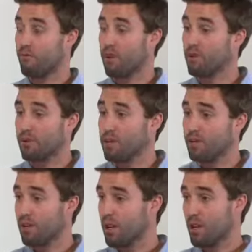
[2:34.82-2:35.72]
friend who
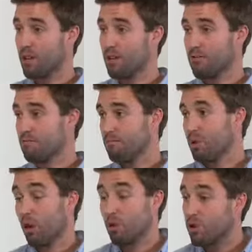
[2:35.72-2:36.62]
is
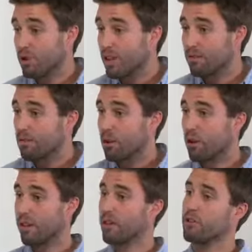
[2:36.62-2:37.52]
closer than
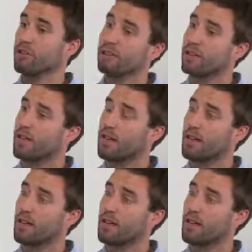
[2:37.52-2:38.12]
all the others.